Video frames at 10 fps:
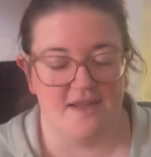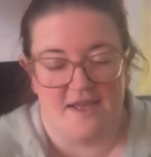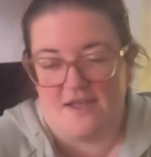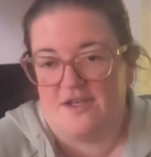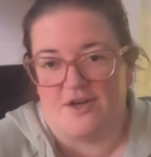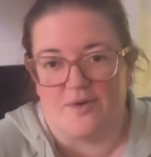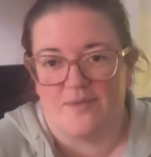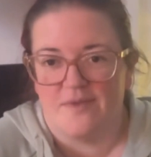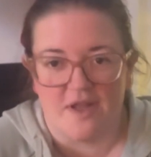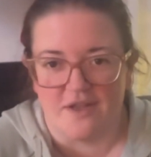you know,
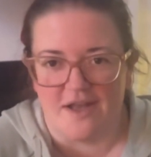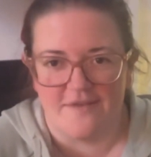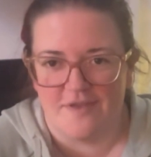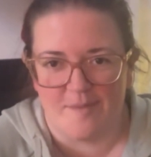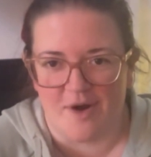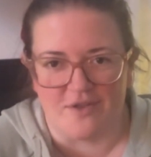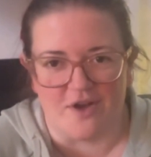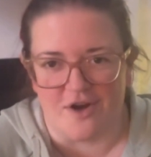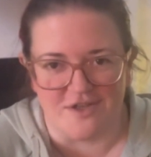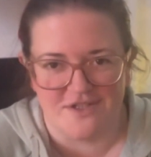a lot of them are
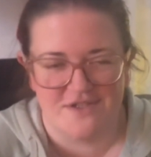large.